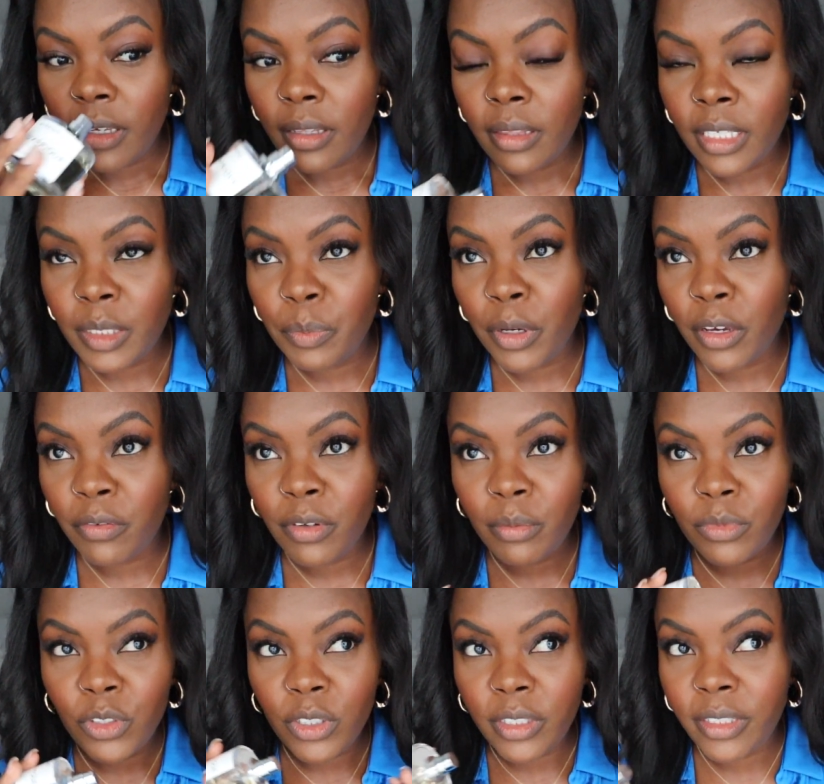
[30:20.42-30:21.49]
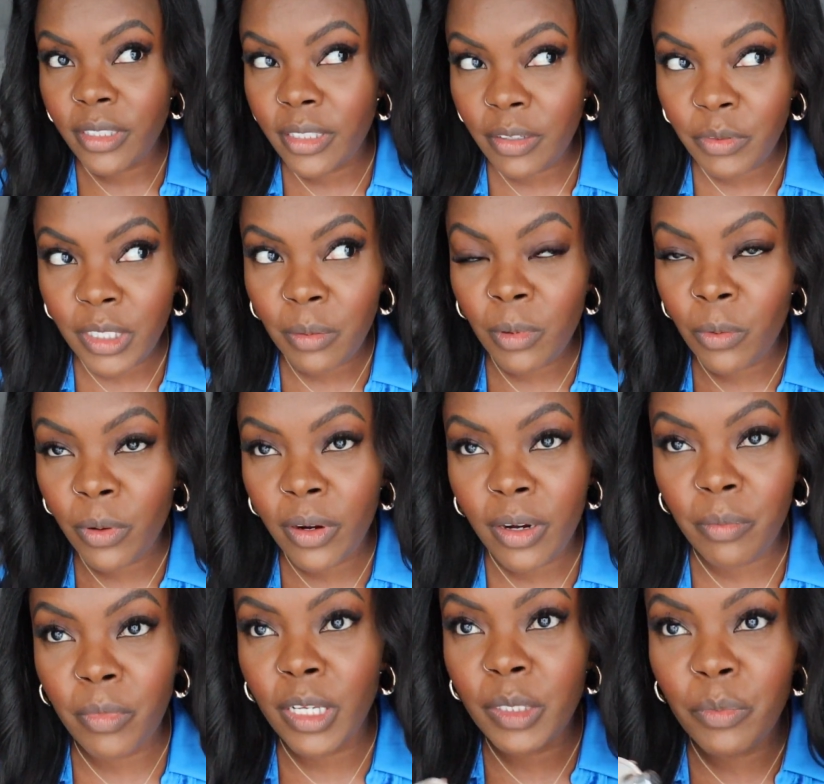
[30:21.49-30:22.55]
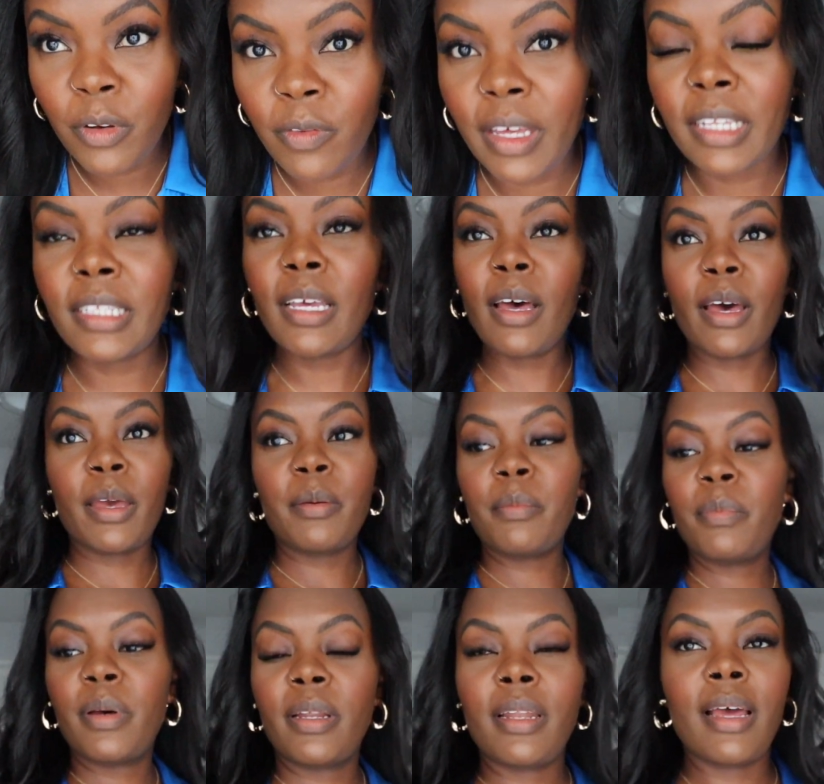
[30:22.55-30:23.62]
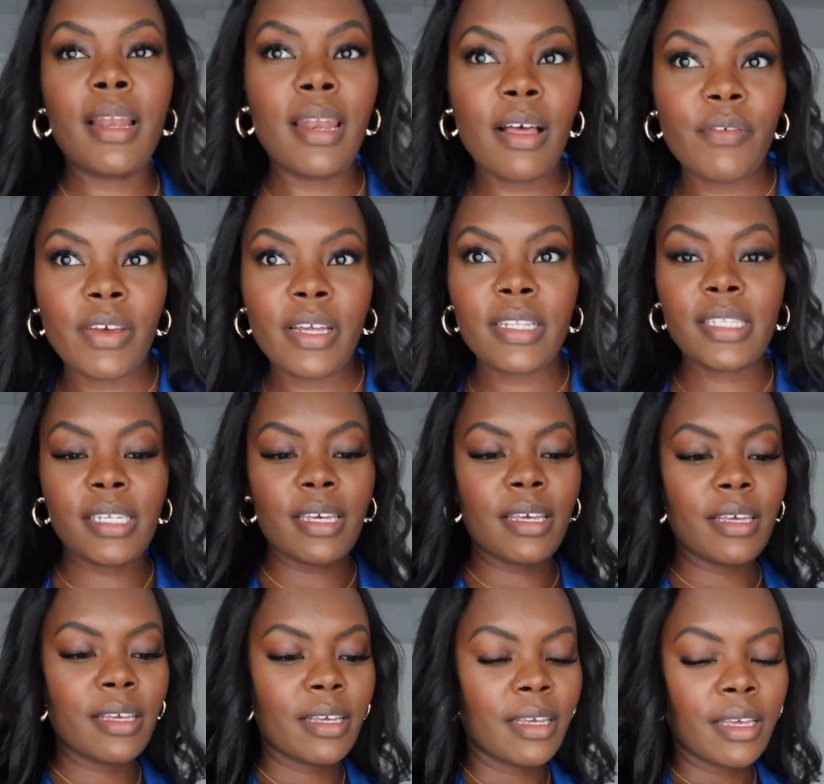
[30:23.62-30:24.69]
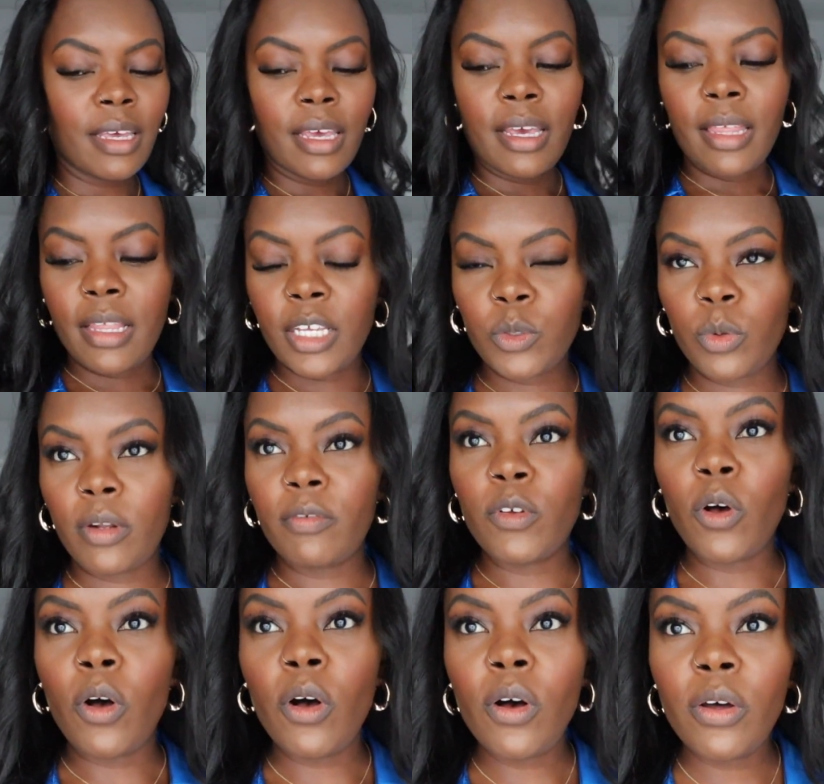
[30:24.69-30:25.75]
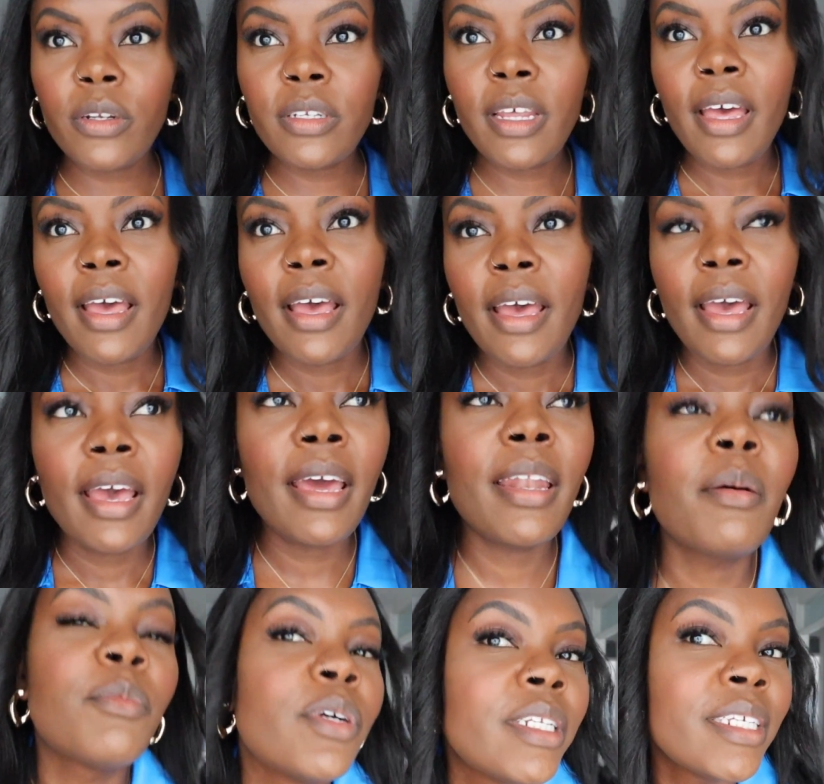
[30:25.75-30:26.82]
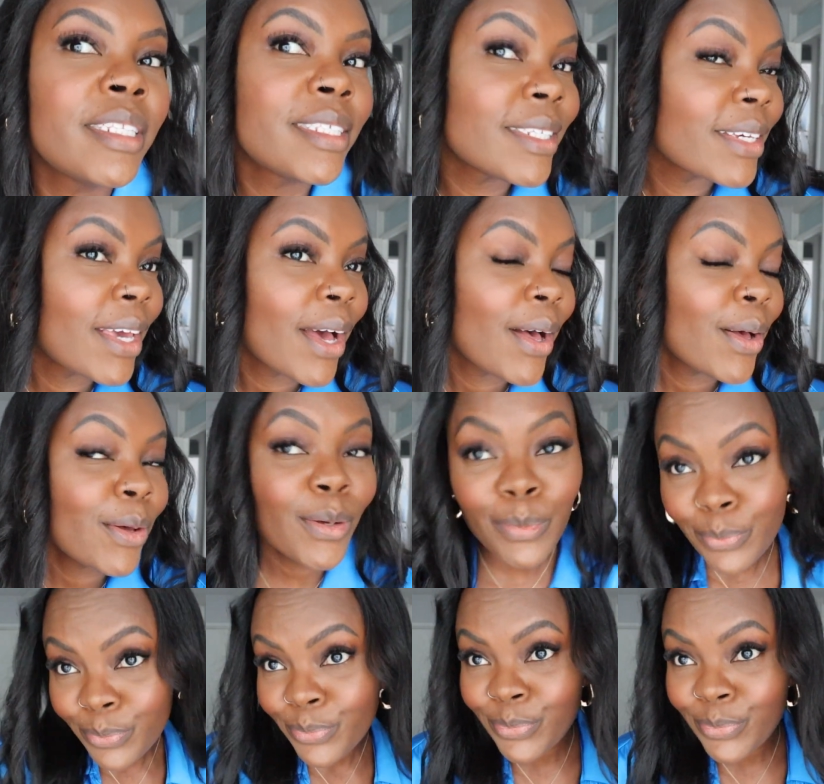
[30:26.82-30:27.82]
this perfume just every time I wear it reminds me of that time but I love it that's what I've got on and I'm ready to go